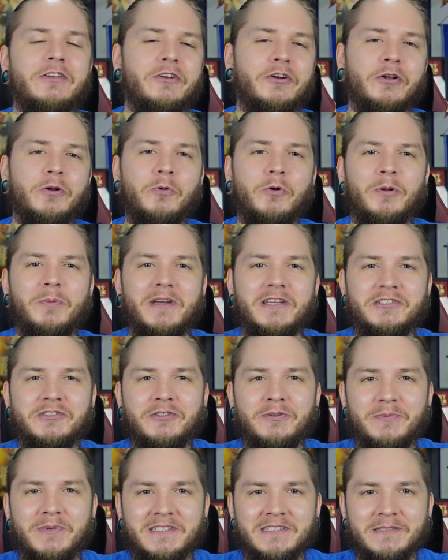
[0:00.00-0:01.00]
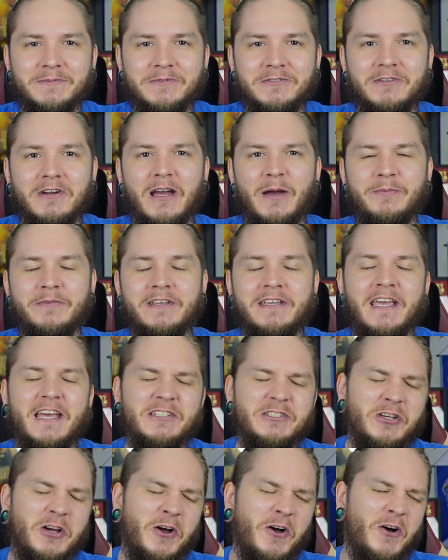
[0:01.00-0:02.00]
you're going to want to make sure to be subscribed to
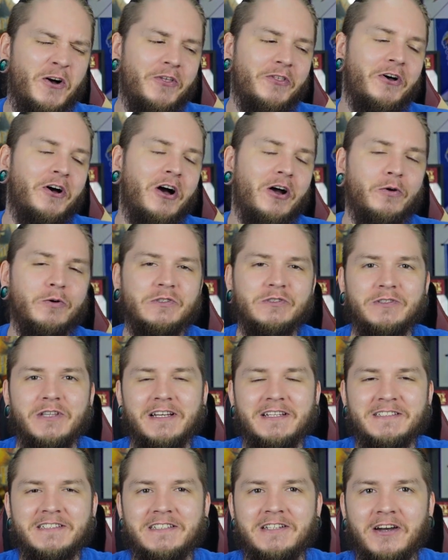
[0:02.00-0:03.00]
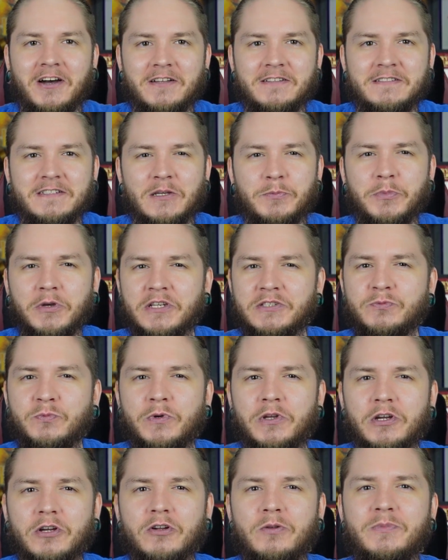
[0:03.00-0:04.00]
catch all the Hogwarts Legacy content because
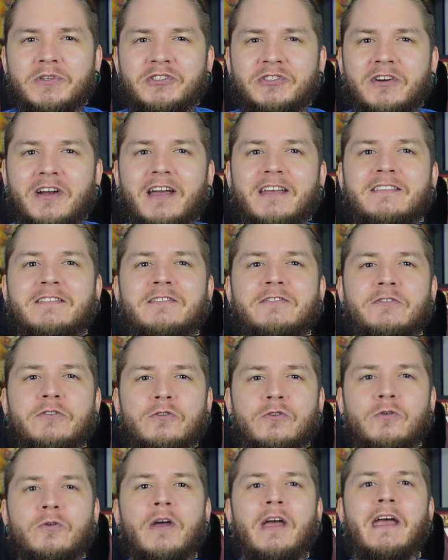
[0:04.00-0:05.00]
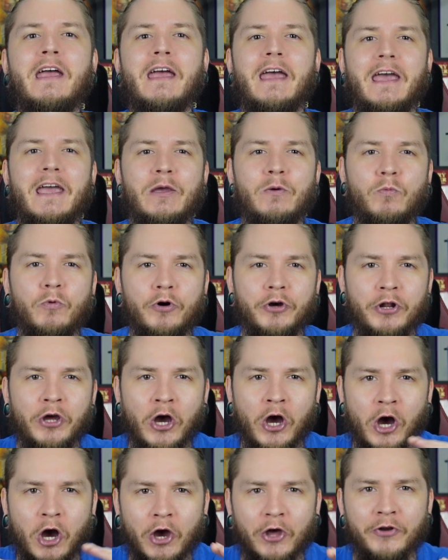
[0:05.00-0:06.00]
we're going to be trying to do a
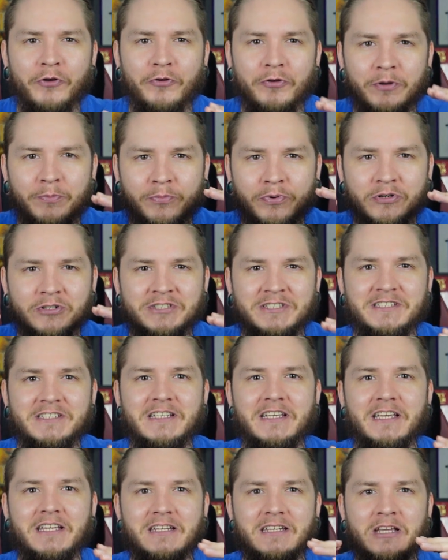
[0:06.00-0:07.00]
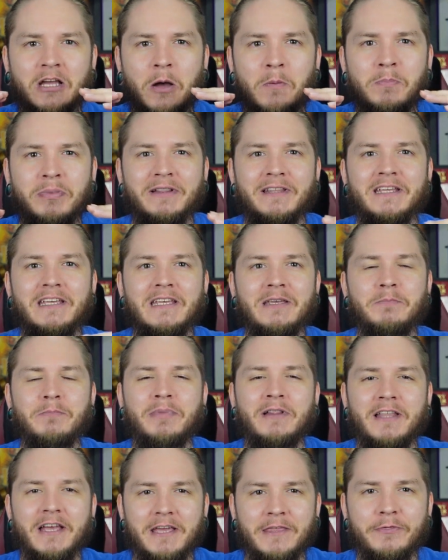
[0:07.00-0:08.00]
100% complete
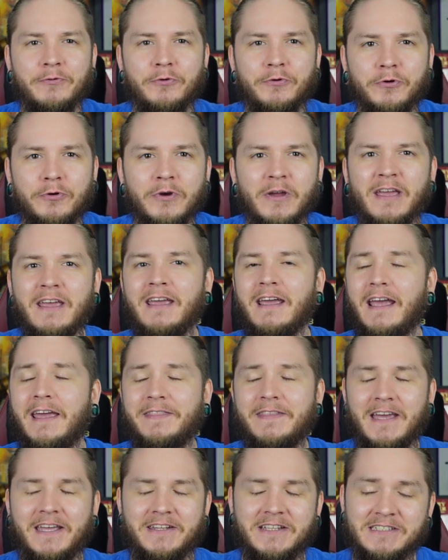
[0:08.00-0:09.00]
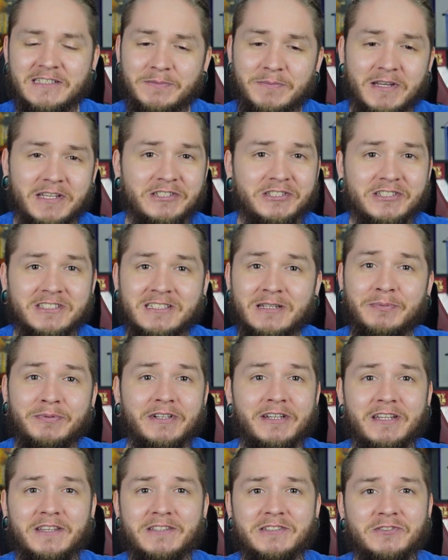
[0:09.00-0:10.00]
playthrough. And that doesn't mean just
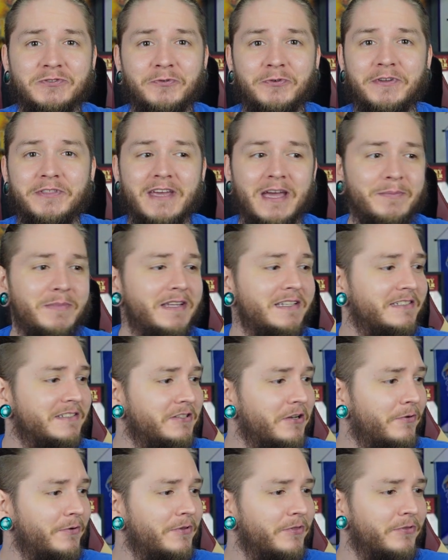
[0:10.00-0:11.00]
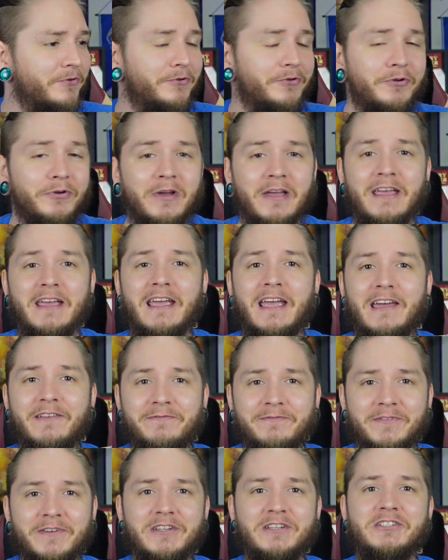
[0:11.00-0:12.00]
completing the story. That means going through
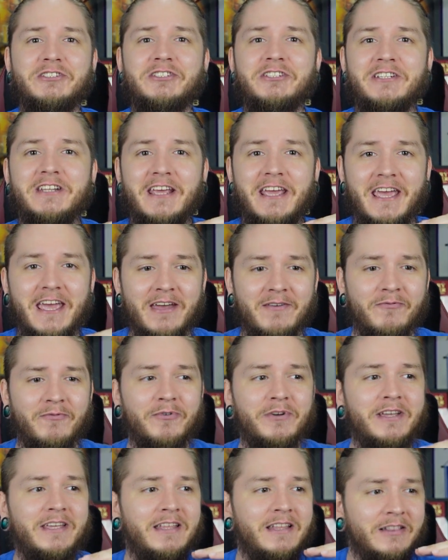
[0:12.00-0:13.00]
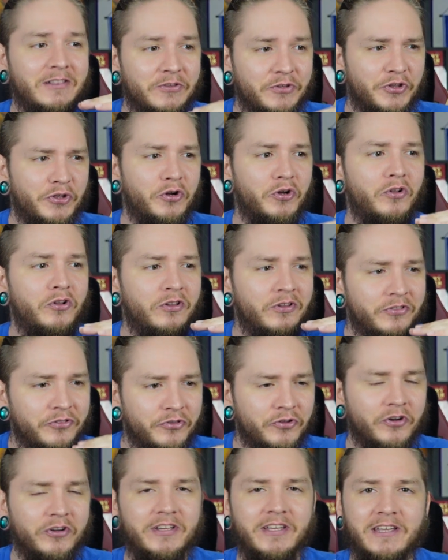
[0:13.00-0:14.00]
and finishing every little
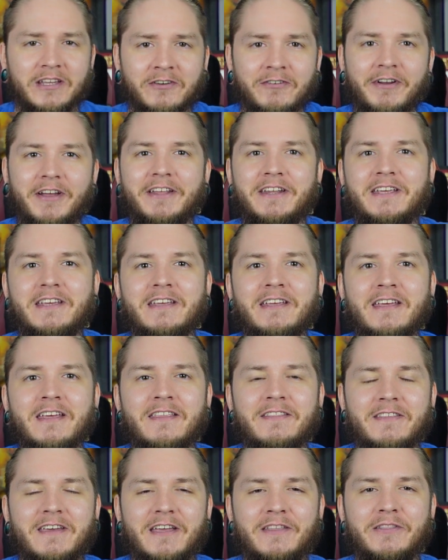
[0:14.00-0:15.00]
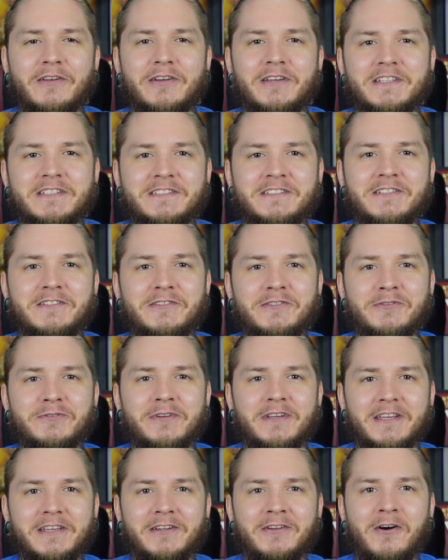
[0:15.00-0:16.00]
nook and cranny thing there is to
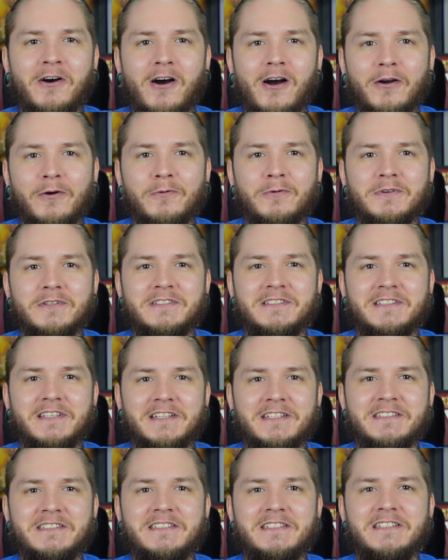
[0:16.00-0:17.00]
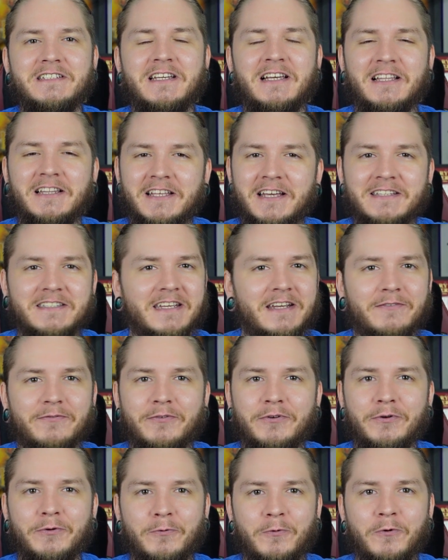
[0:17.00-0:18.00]
do in Hogwarts Legacy, collect
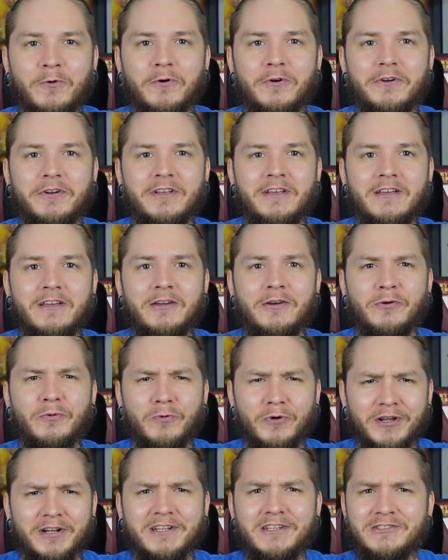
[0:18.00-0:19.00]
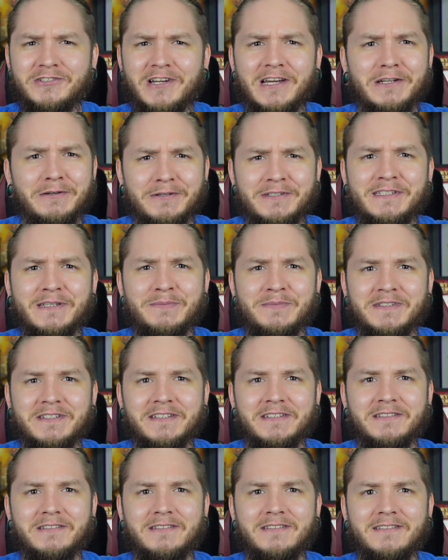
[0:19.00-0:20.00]
every award. We're going to try to attempt
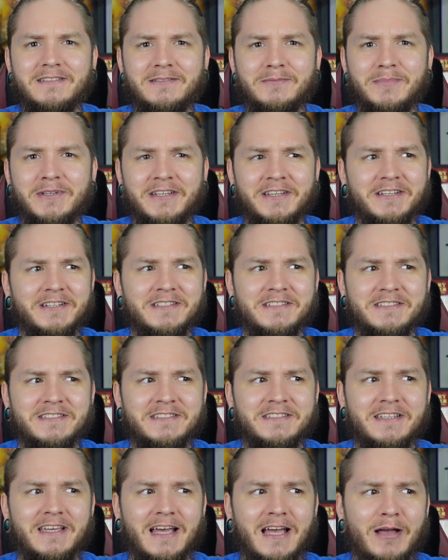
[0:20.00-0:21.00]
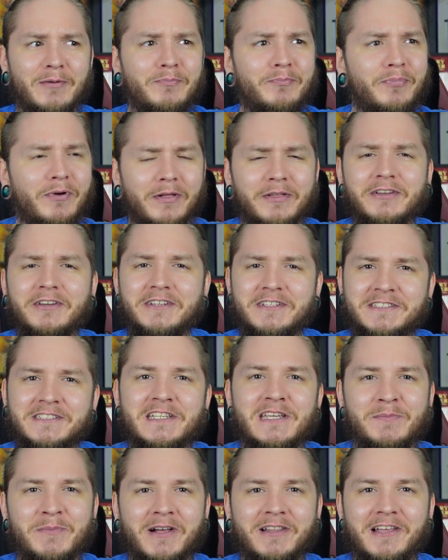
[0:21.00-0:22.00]
it because I'm probably going to
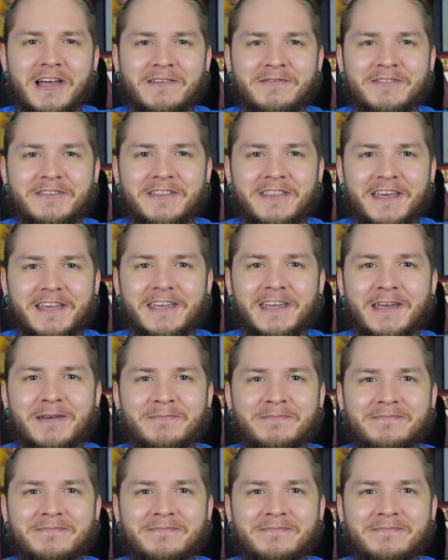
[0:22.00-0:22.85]
sink my life into that game.